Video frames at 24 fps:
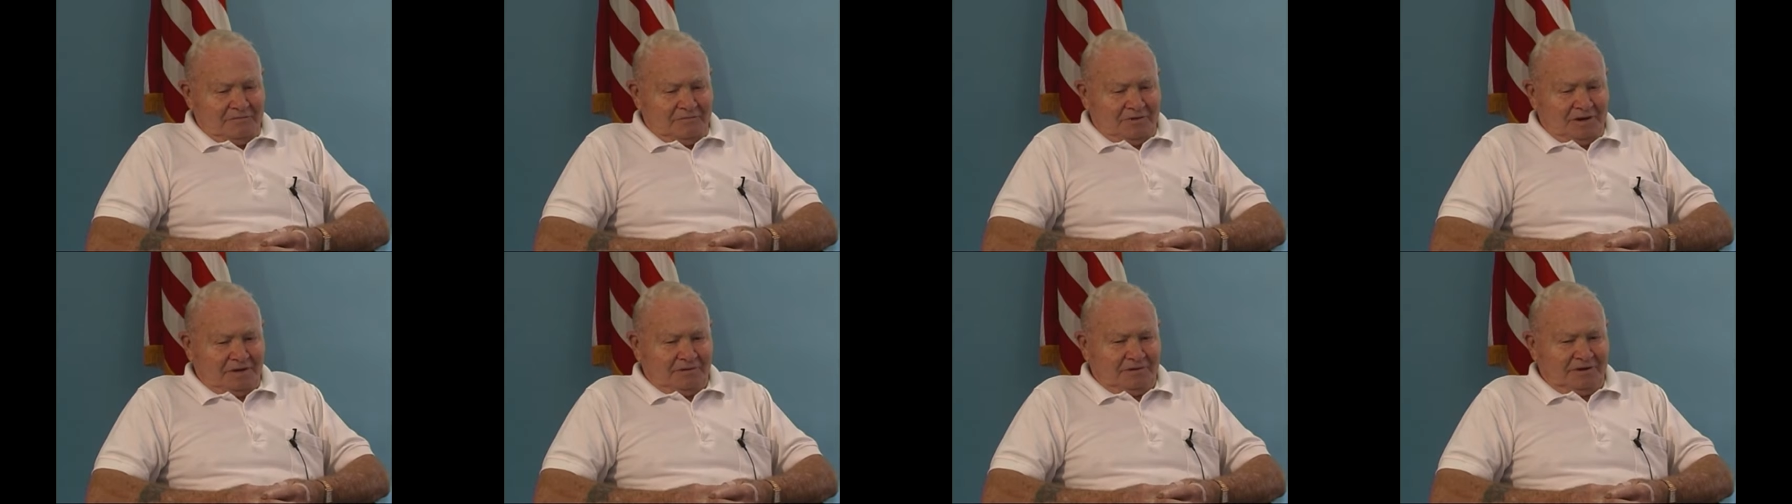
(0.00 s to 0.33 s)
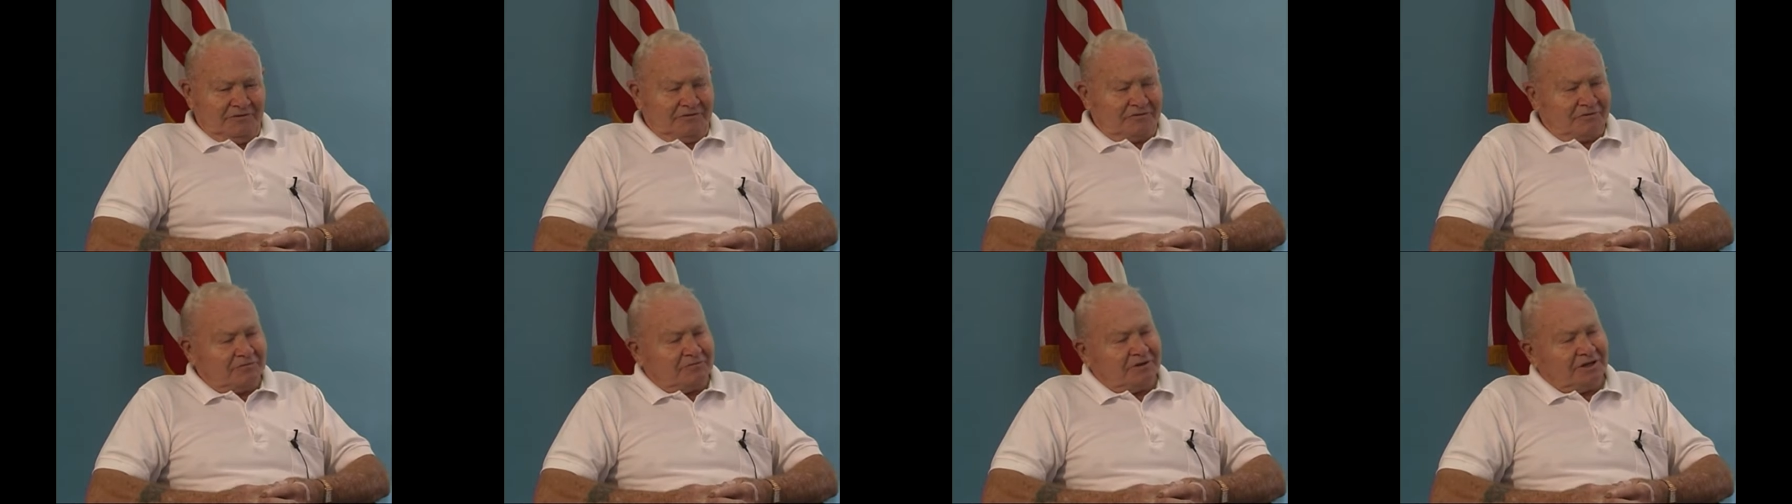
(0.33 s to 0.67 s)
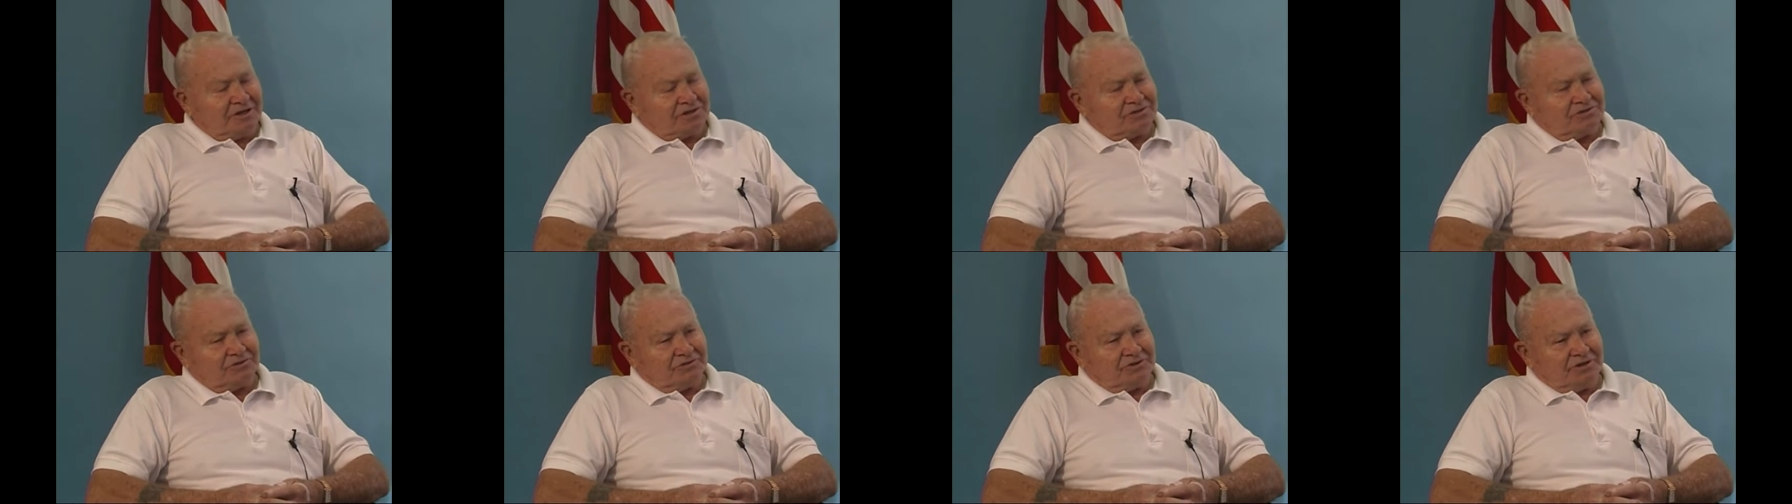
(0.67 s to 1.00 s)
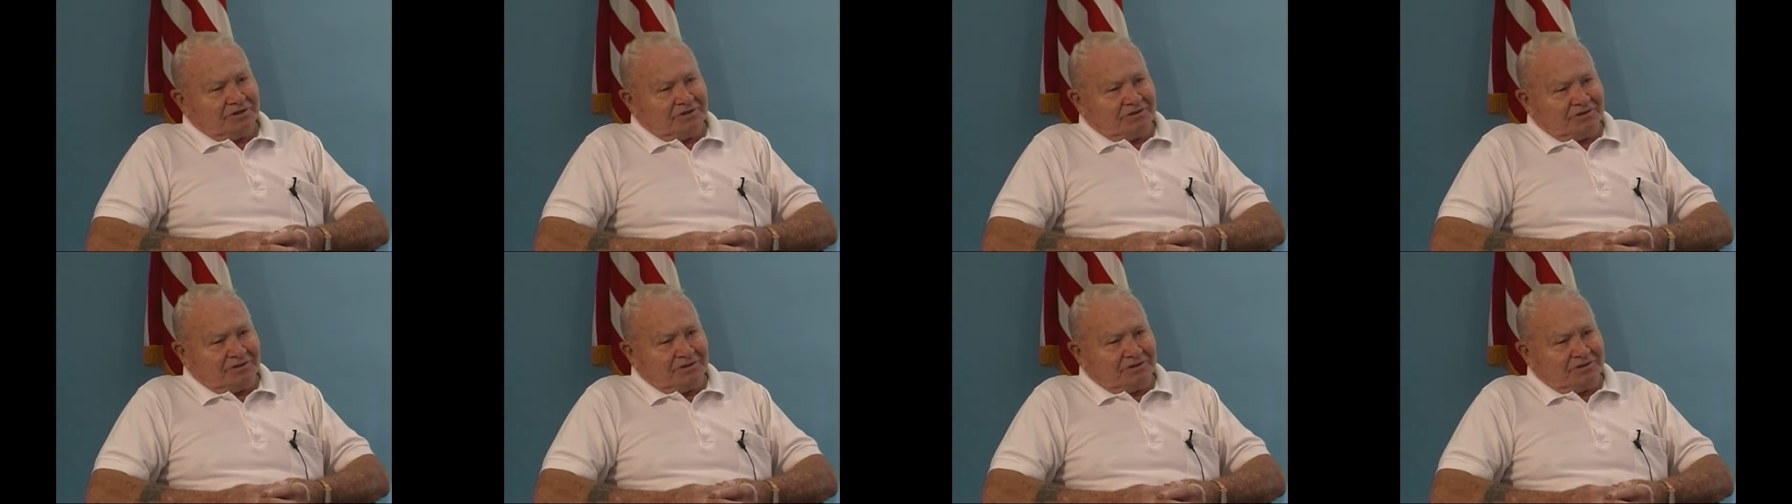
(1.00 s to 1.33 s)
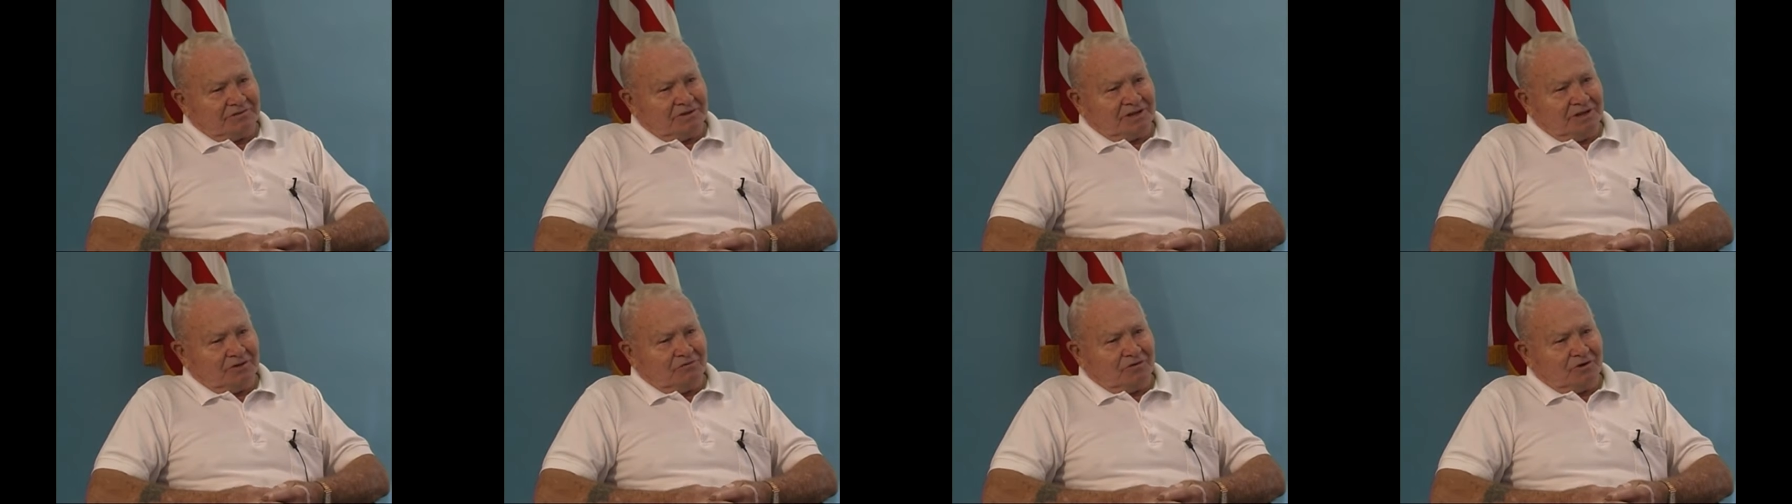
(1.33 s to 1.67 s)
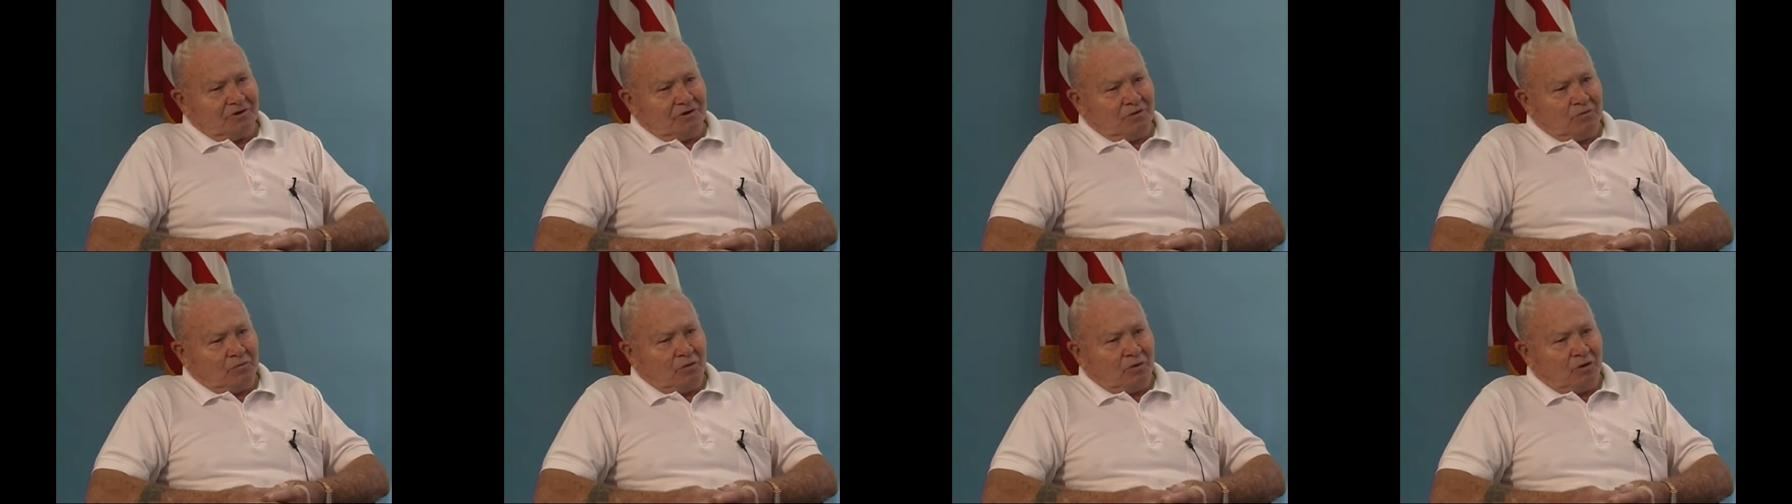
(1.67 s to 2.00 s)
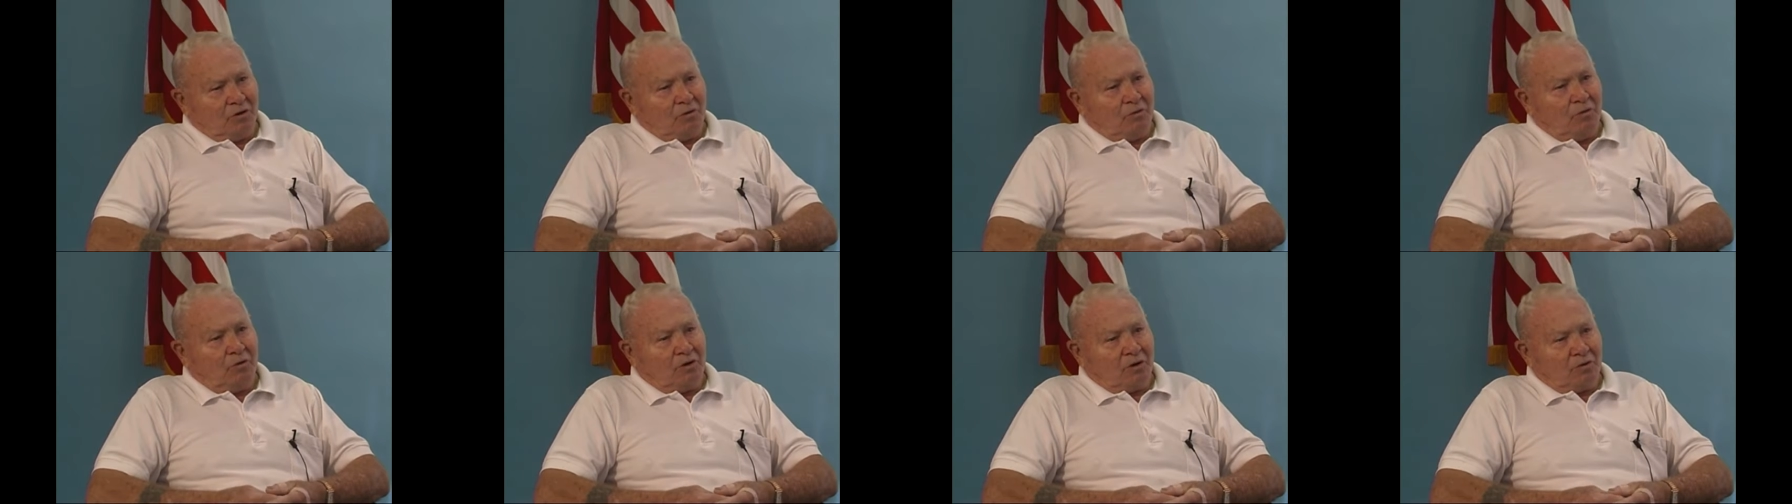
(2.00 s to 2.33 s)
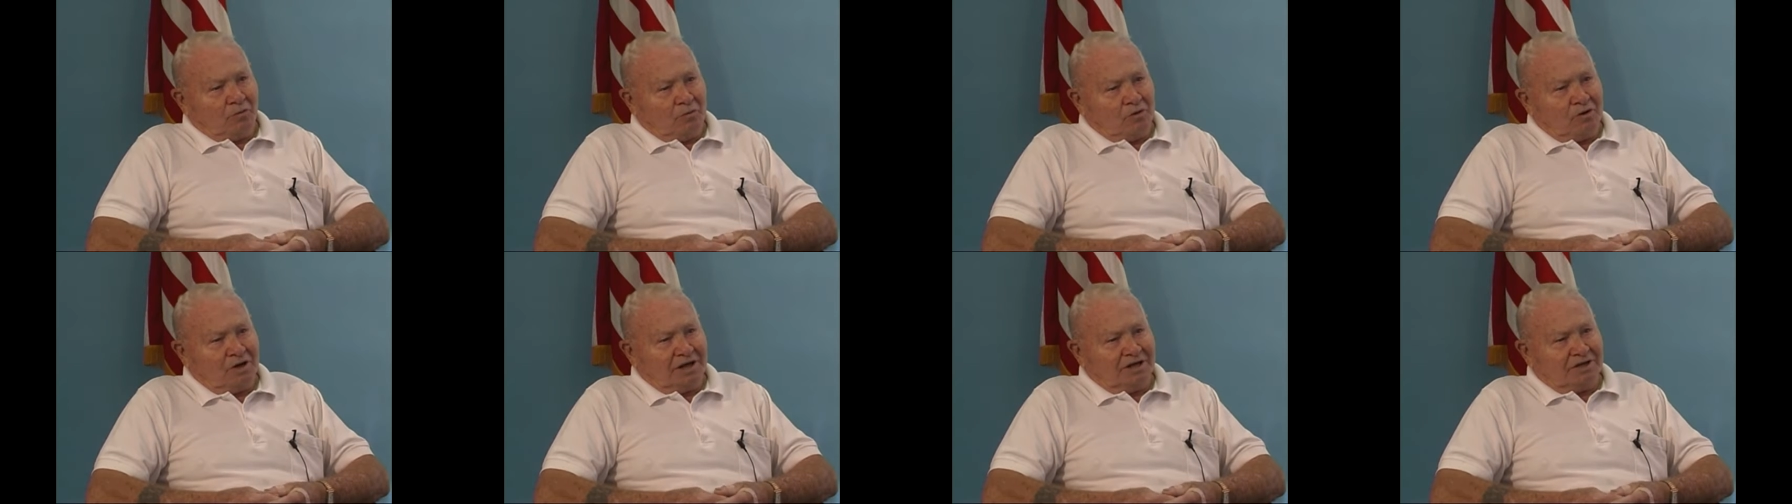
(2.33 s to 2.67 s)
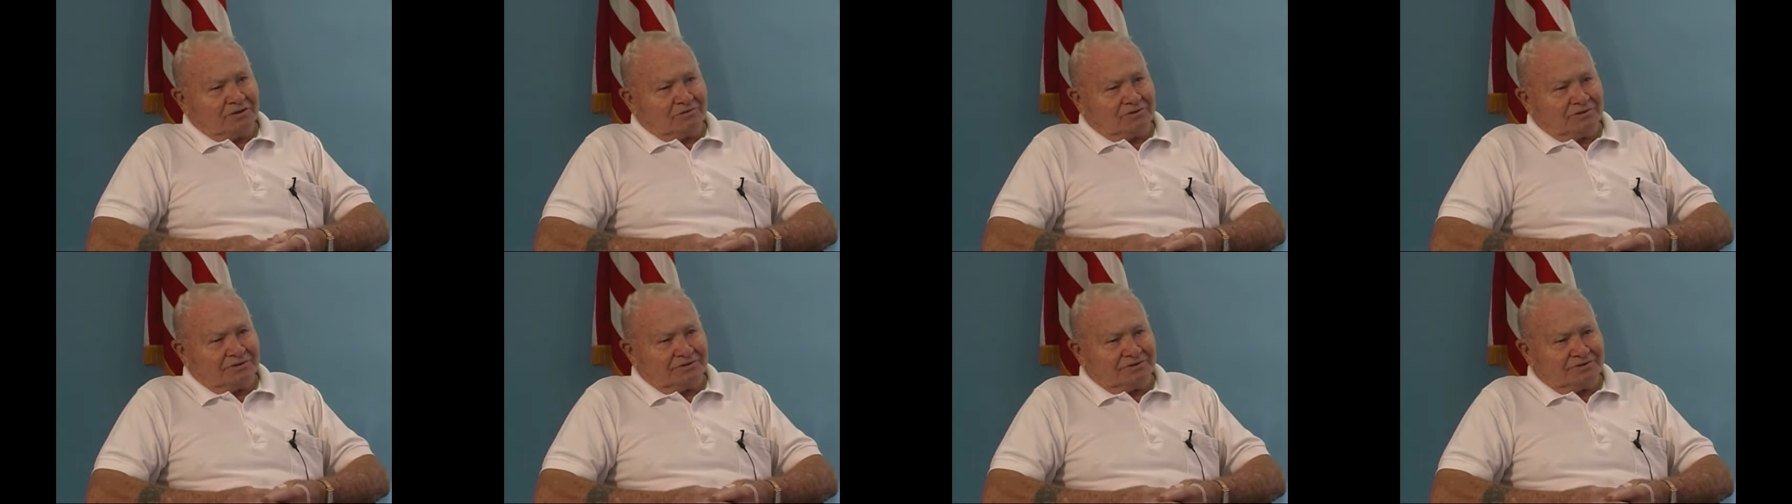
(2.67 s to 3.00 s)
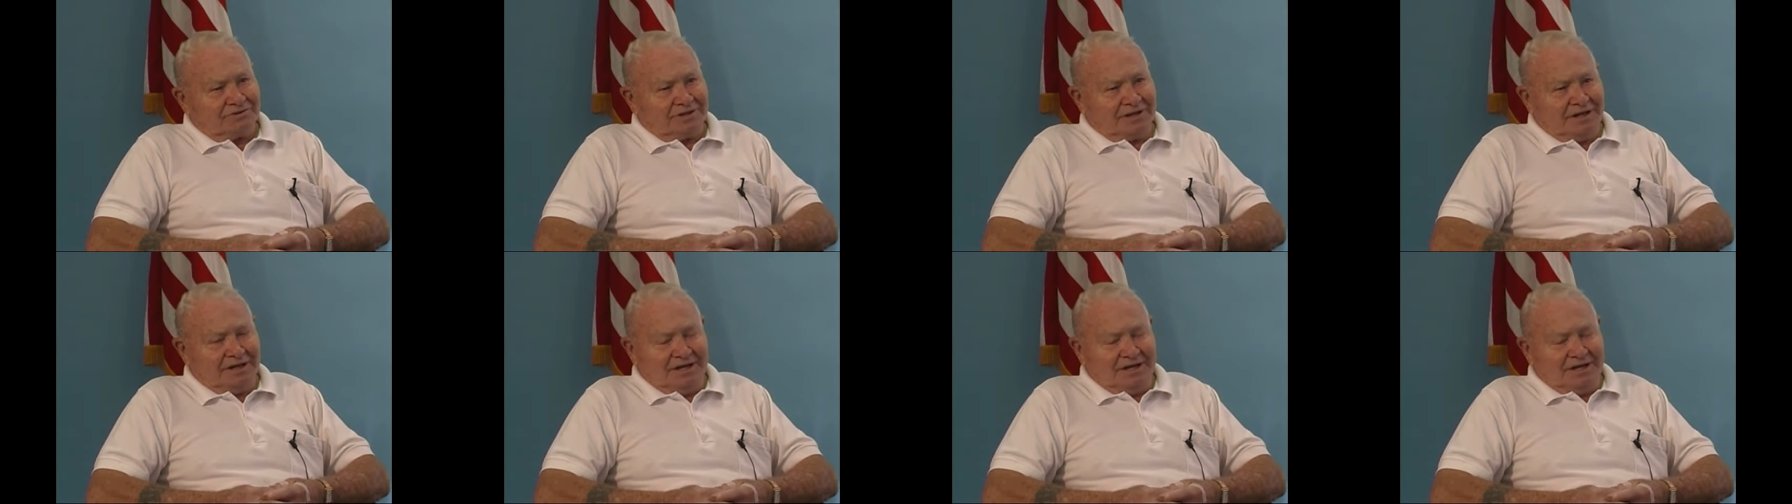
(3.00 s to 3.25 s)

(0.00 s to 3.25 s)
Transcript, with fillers: probably from history, they were a World War One with